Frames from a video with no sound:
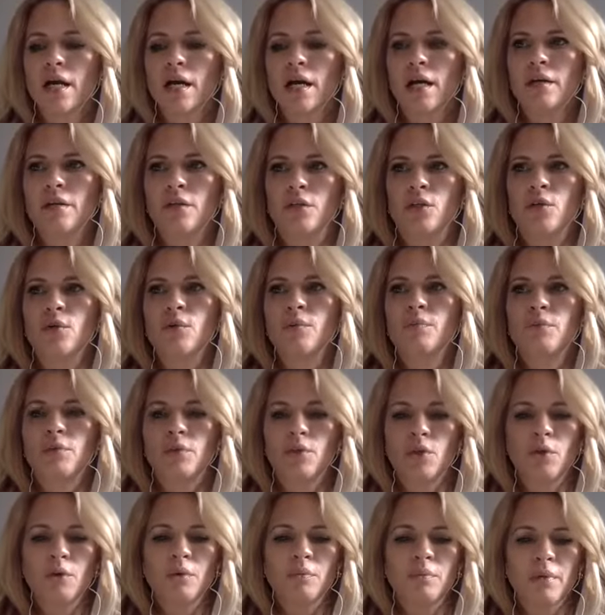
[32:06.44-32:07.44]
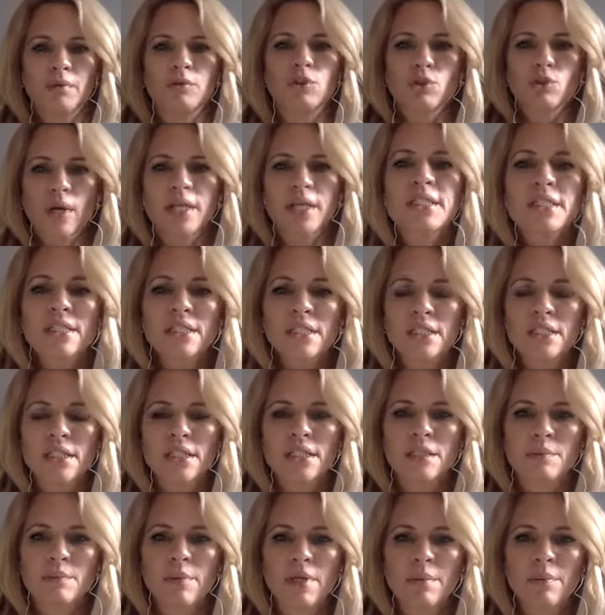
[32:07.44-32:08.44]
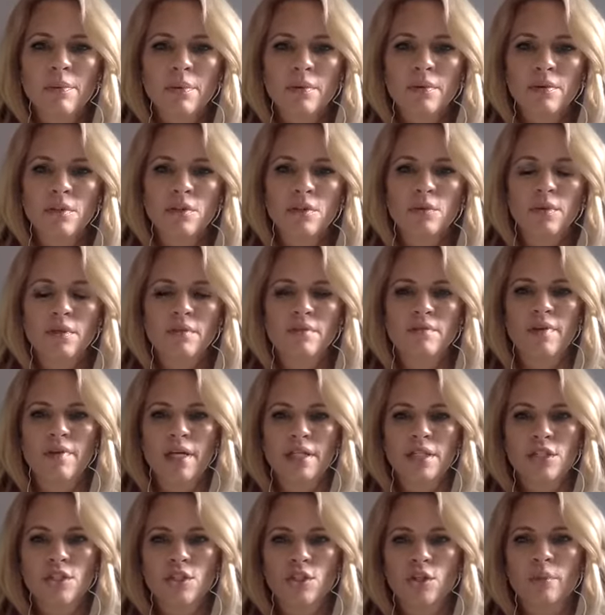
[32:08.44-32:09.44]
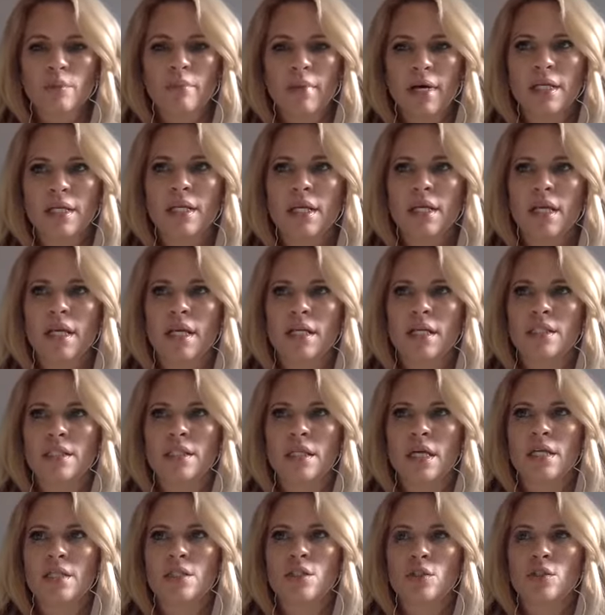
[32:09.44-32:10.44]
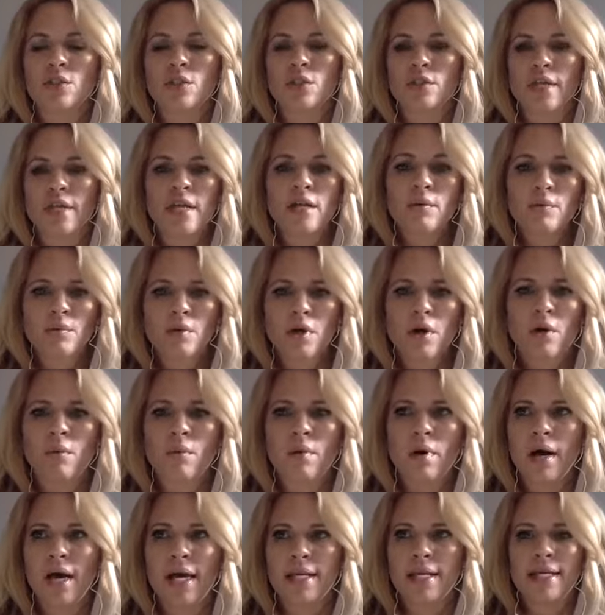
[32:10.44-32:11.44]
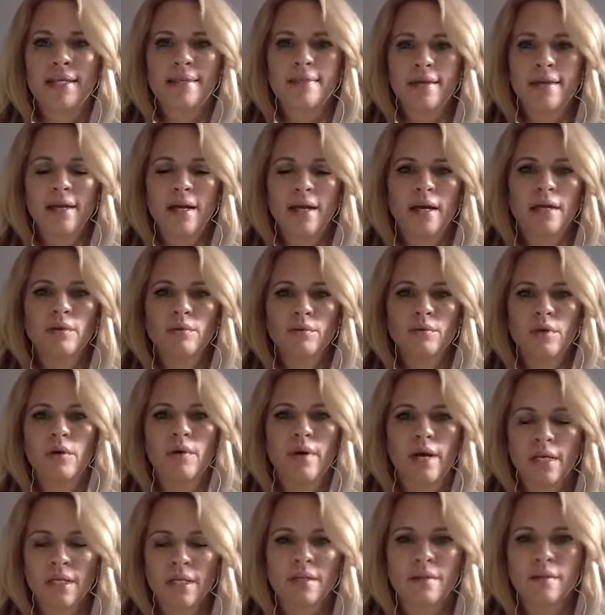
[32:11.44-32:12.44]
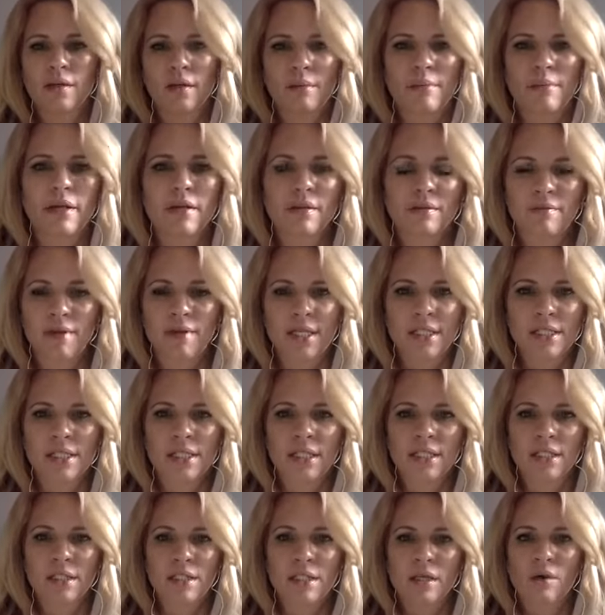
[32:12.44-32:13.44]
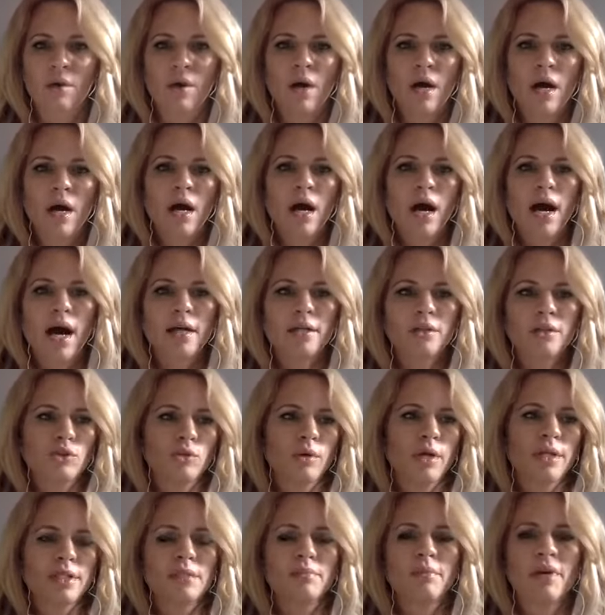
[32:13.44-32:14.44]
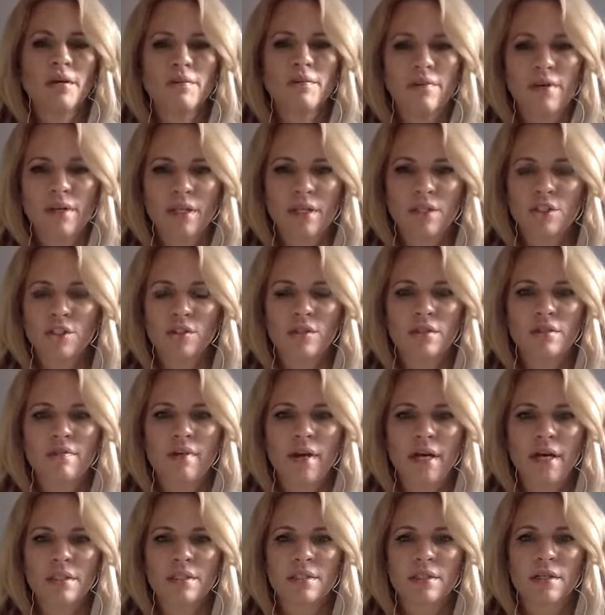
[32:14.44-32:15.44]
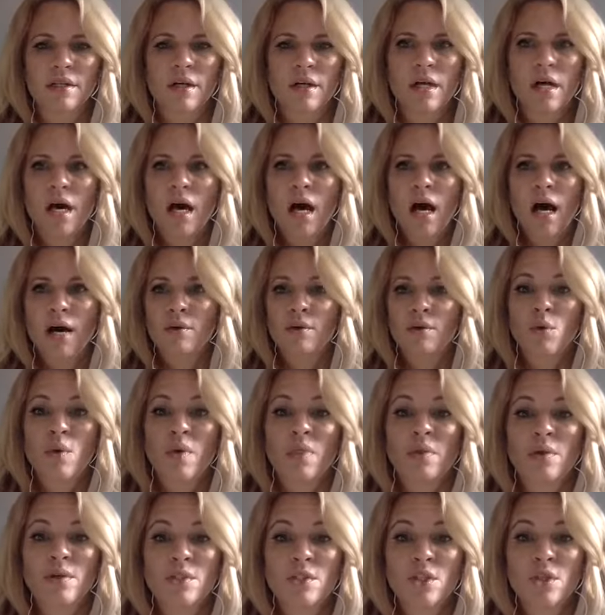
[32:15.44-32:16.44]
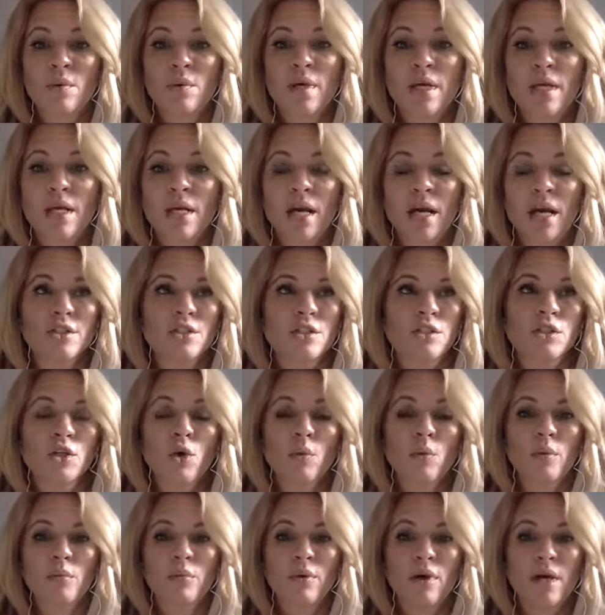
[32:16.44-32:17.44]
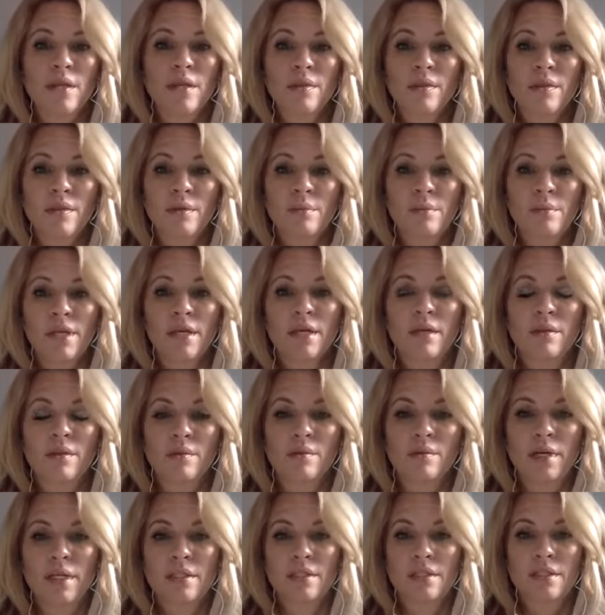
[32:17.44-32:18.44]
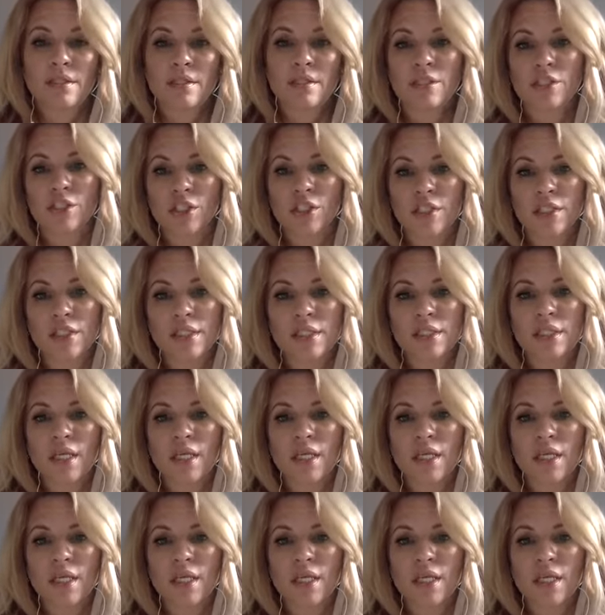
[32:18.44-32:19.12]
you're trusting these people to invest your money, and they don't know anything. I don't know anything about investing. So I trust my financial advisor. I don't know what they're doing. I just hope and pray that they're making the right decisions.